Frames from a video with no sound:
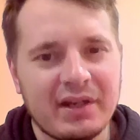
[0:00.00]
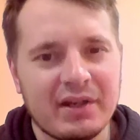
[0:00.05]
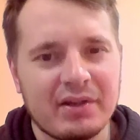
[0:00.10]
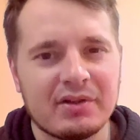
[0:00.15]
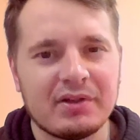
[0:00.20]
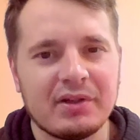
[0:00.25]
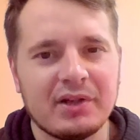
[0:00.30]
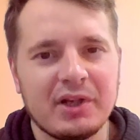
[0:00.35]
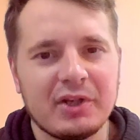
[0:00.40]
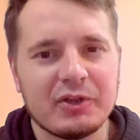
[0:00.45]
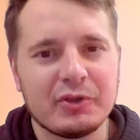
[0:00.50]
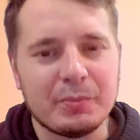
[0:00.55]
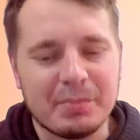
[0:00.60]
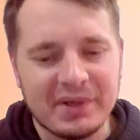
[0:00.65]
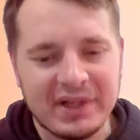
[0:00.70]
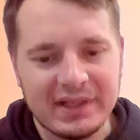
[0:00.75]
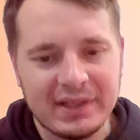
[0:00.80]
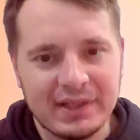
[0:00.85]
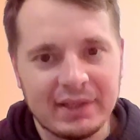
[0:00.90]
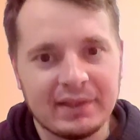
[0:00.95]
care to
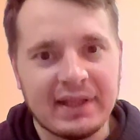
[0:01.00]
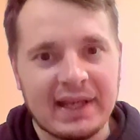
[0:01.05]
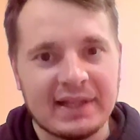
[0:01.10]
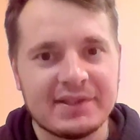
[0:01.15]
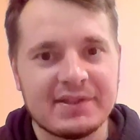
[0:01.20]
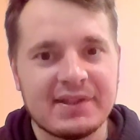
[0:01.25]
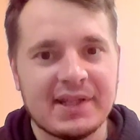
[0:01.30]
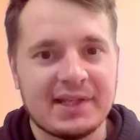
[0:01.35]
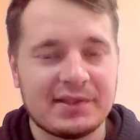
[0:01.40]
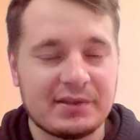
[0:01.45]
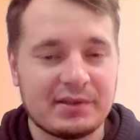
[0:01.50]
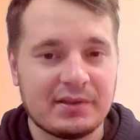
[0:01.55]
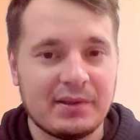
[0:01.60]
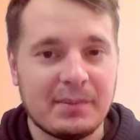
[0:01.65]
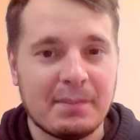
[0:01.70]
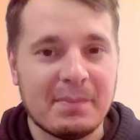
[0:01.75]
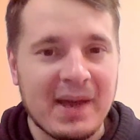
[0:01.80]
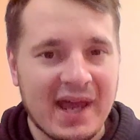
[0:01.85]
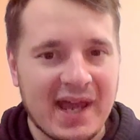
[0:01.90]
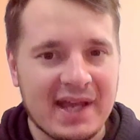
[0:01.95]
bring in that
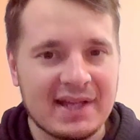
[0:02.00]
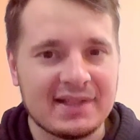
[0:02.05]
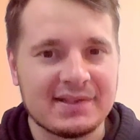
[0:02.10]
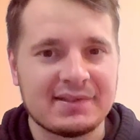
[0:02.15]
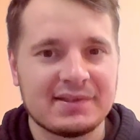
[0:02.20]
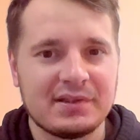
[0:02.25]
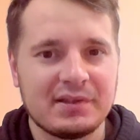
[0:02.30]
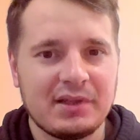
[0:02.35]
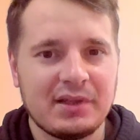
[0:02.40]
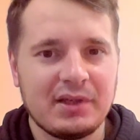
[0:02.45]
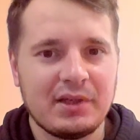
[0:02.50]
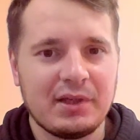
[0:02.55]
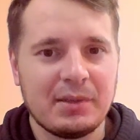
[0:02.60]
past,